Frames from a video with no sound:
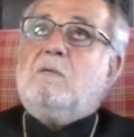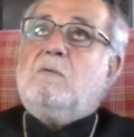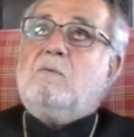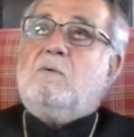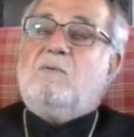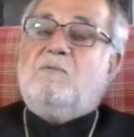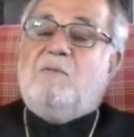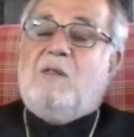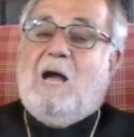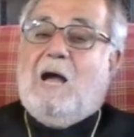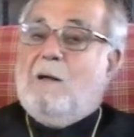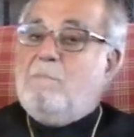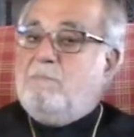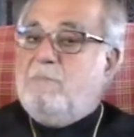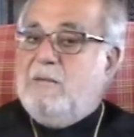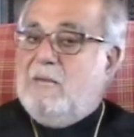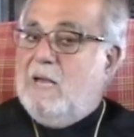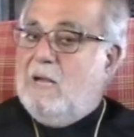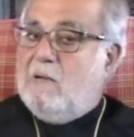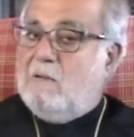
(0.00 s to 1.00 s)
will not
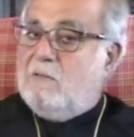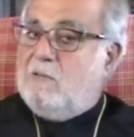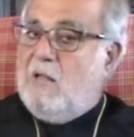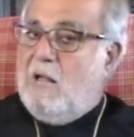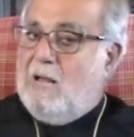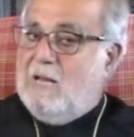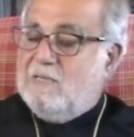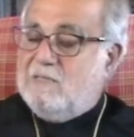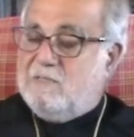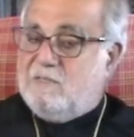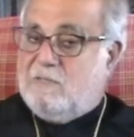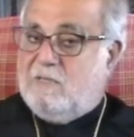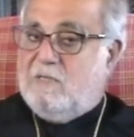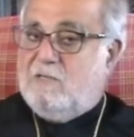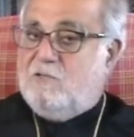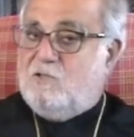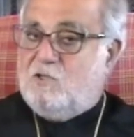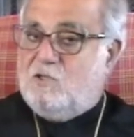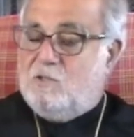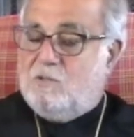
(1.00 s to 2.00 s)
be held
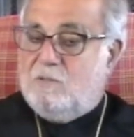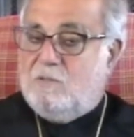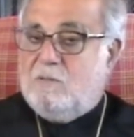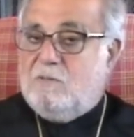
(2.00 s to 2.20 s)
hostage